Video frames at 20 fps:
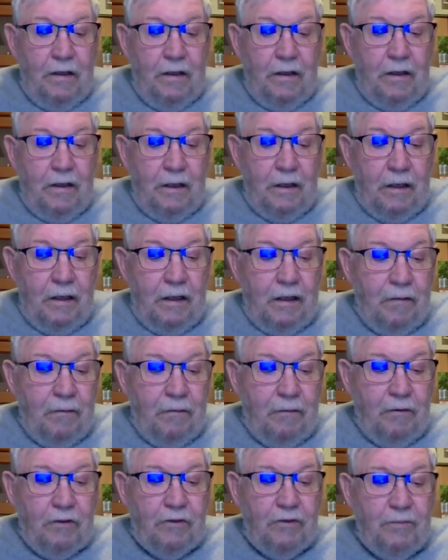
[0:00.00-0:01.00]

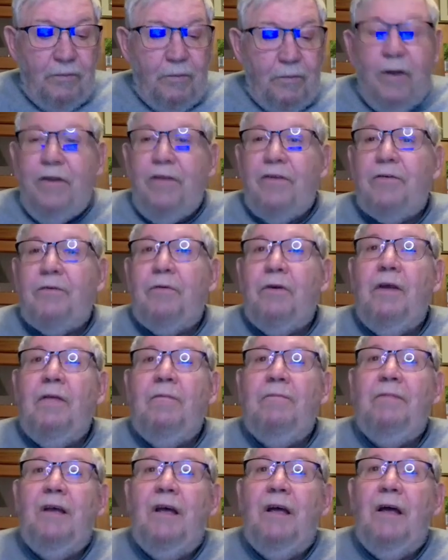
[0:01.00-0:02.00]
We're
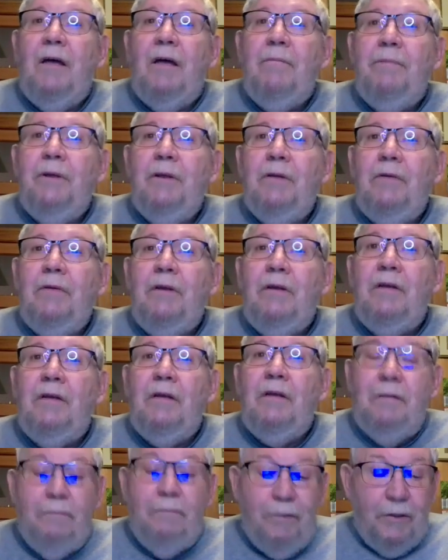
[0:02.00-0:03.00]
2.3
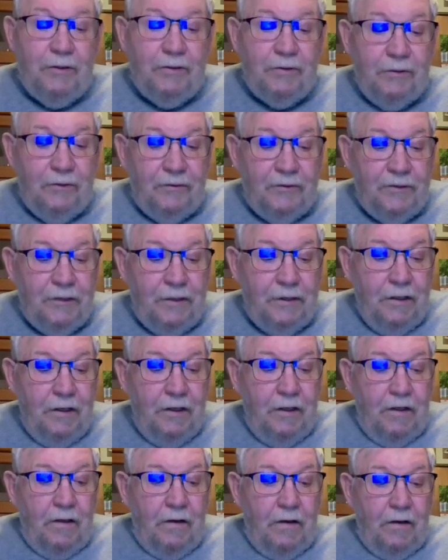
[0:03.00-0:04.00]
billion bushels
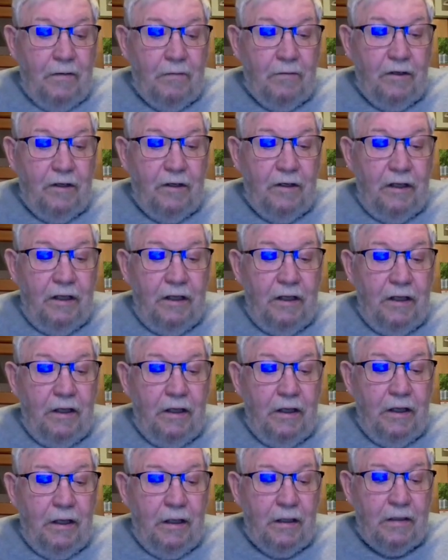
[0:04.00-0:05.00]
already
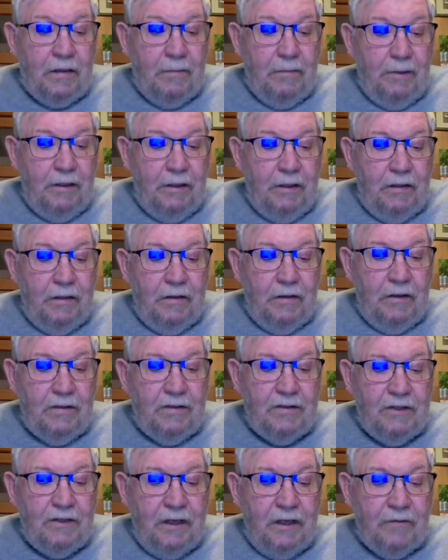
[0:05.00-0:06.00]
committed
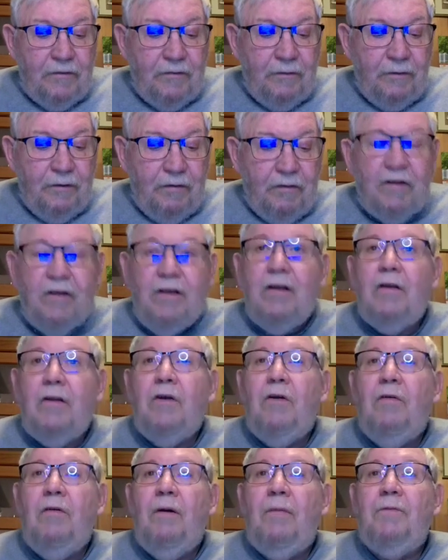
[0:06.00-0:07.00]
on sales. We are only going to
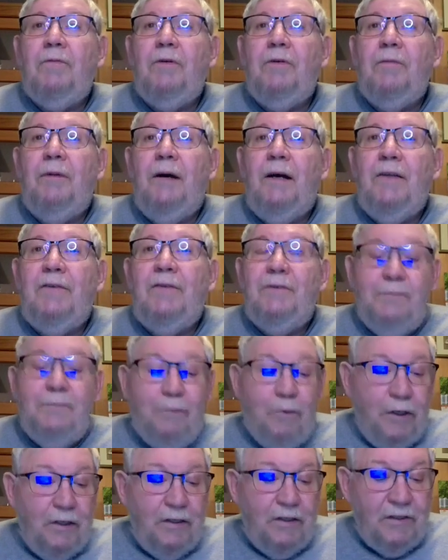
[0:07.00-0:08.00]
go up to about
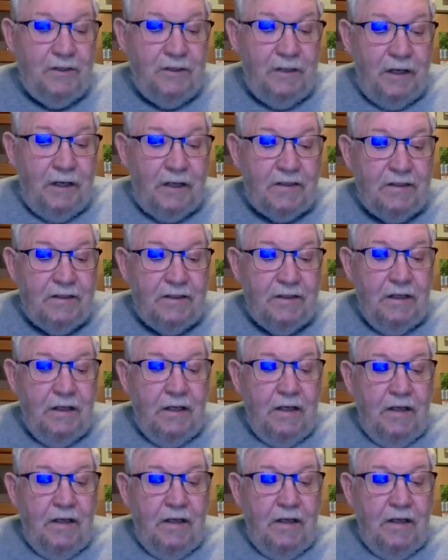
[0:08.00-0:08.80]
2.6.